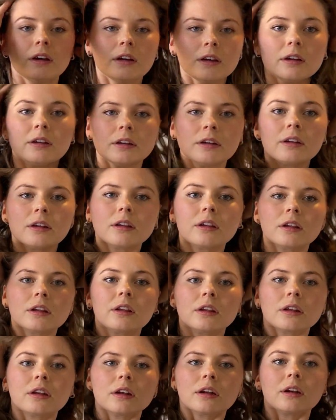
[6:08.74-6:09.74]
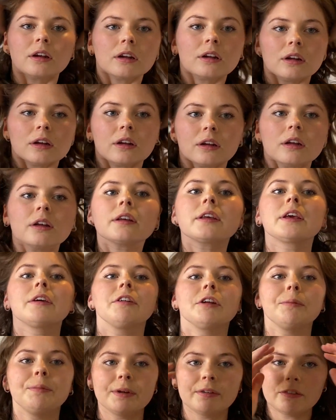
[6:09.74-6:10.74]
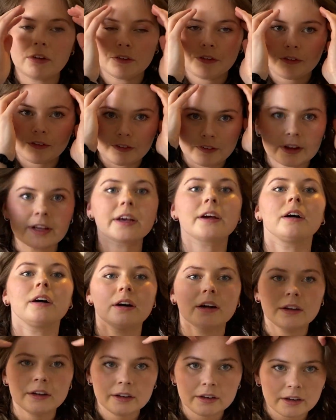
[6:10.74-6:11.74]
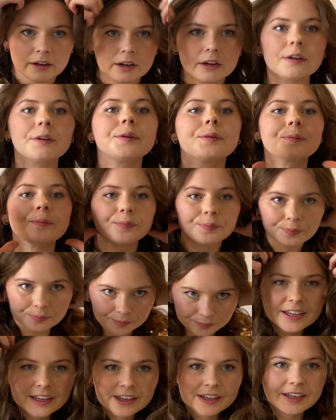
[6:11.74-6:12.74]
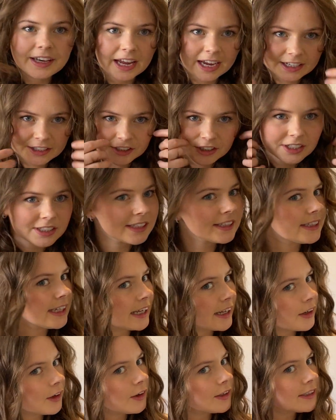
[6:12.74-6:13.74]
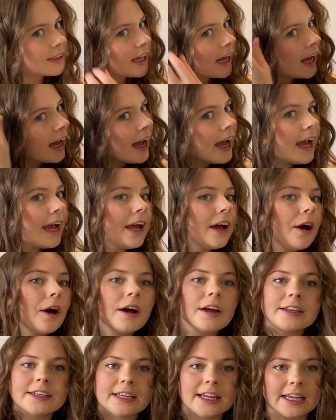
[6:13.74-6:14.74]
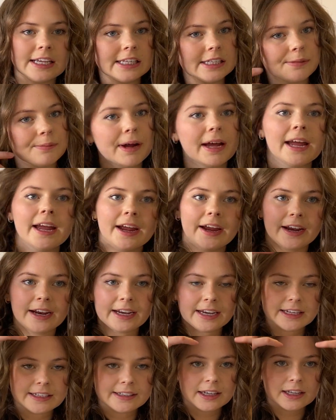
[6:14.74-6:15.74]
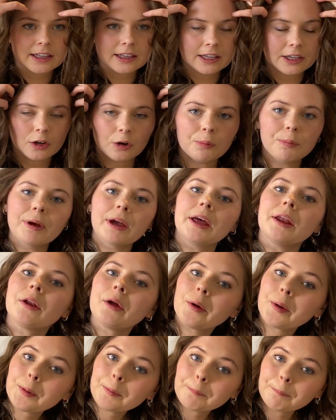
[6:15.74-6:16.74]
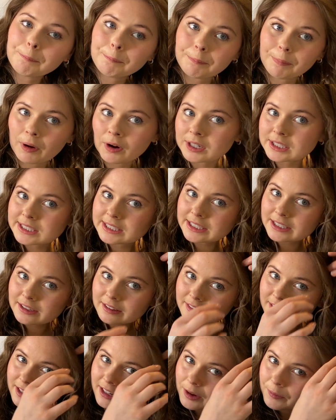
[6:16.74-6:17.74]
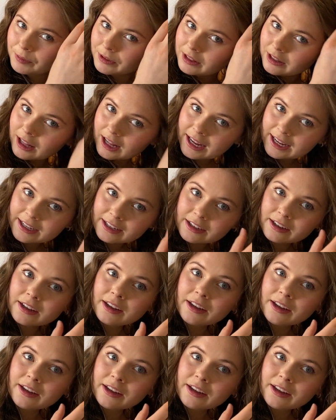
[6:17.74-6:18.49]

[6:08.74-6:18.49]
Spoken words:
and just give it a bit of a flick under. Now, as you can see, because I teased my hair, it is a little bit boxier than I would like.